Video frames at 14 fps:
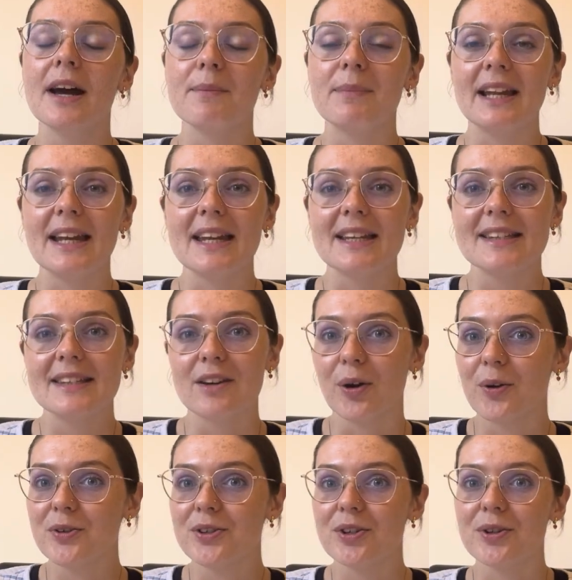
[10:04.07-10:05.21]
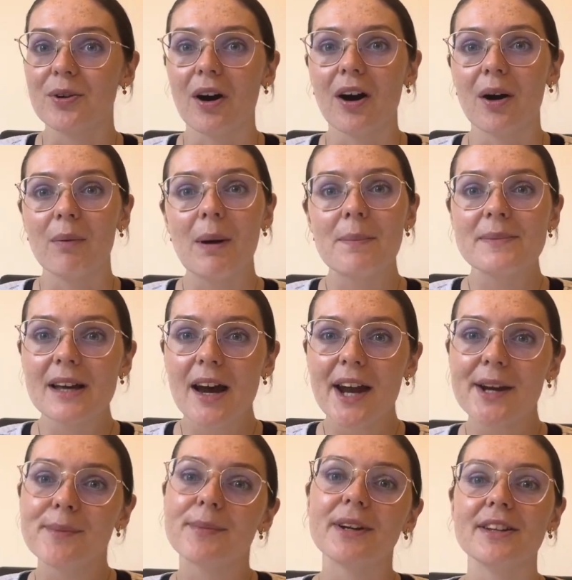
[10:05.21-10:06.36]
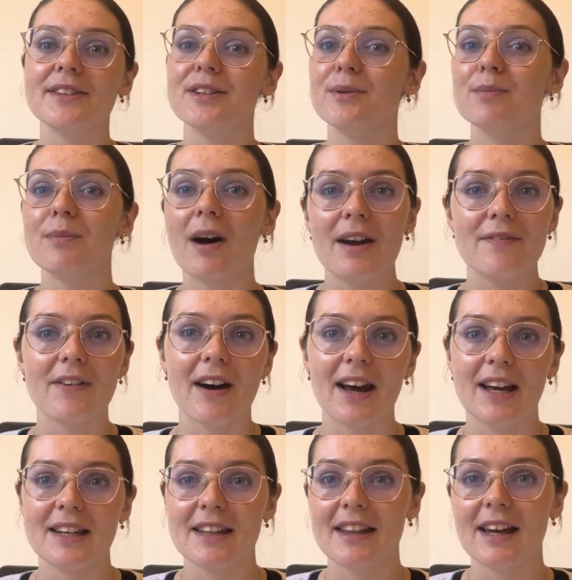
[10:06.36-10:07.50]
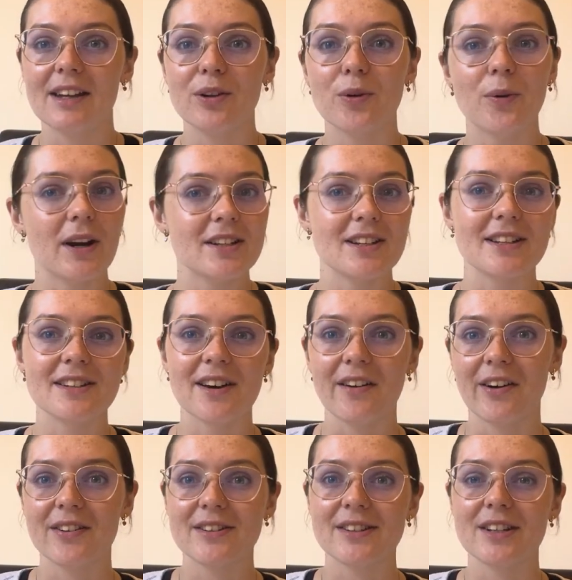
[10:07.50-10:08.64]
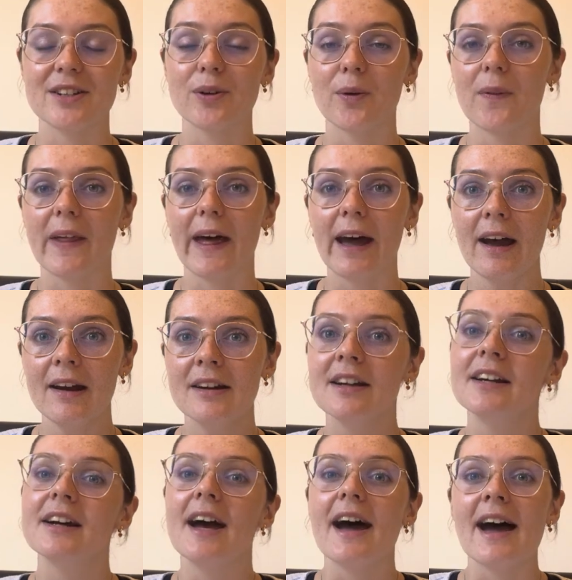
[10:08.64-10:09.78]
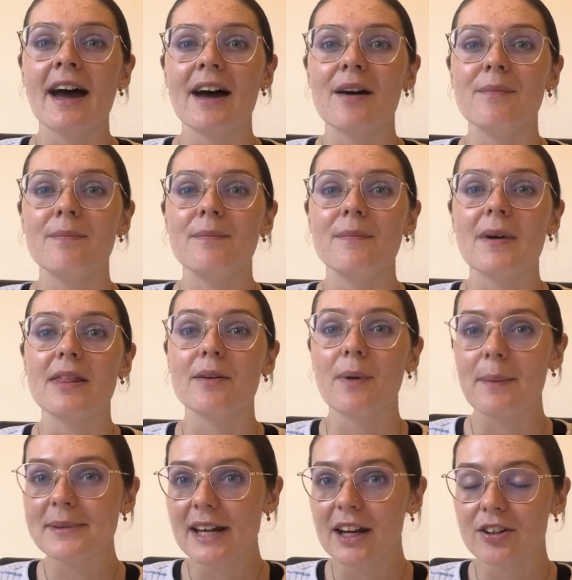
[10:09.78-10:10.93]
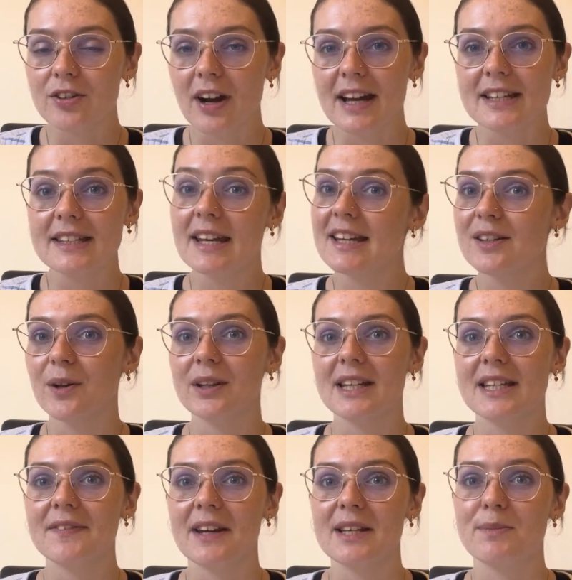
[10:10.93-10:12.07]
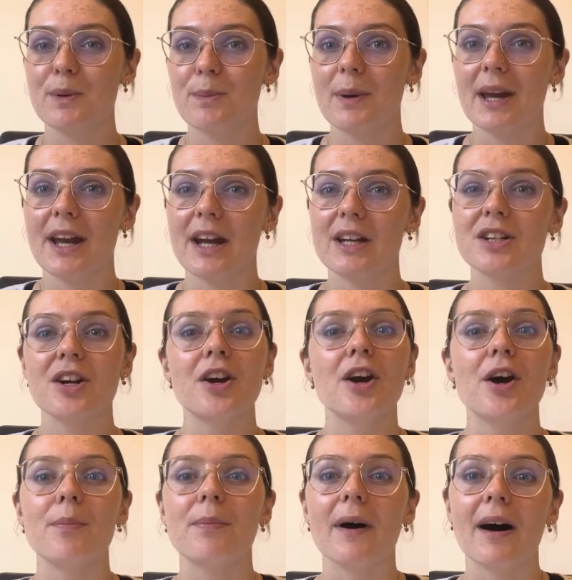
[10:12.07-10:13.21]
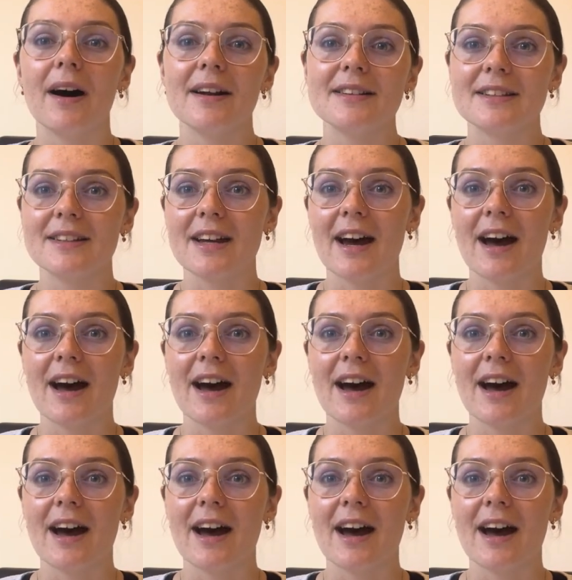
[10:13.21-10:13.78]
please go to our website because you might find that your questions are answered on there. The website address is on this Facebook page, but